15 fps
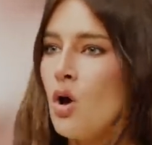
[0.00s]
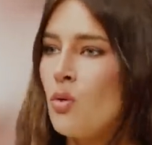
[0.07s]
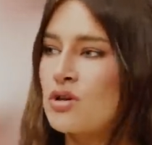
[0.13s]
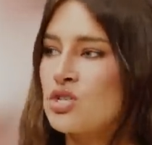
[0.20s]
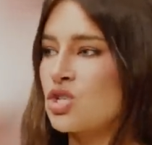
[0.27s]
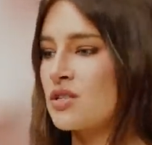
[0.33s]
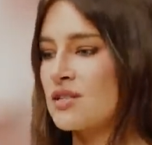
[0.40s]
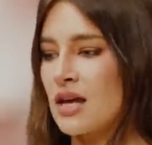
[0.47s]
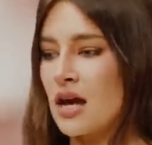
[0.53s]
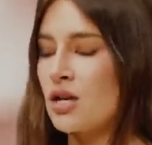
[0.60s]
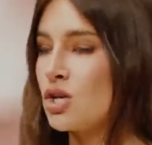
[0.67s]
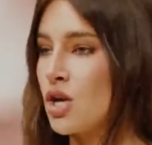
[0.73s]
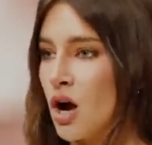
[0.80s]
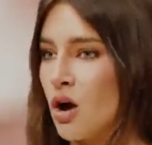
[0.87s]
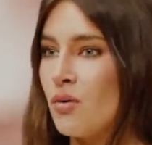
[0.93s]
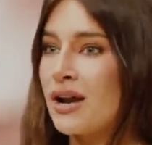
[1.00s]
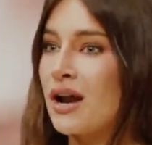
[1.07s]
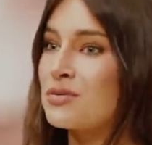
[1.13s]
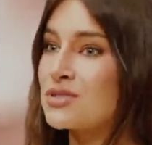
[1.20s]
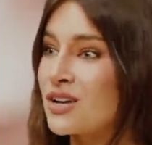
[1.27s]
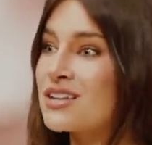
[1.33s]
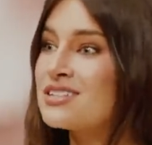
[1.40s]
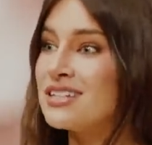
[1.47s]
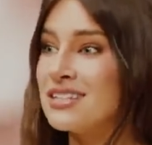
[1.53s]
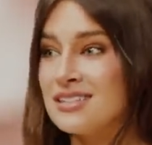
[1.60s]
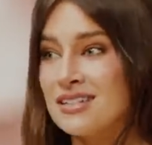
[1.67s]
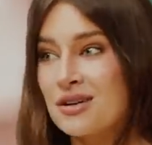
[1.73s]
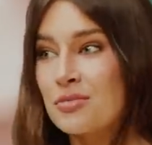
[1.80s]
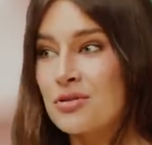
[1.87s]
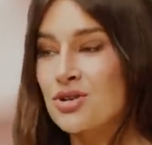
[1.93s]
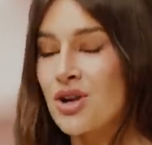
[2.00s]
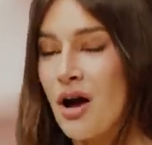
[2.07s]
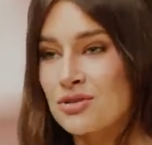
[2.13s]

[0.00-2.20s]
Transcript: was just like, you know, and I was on a Disney commercial.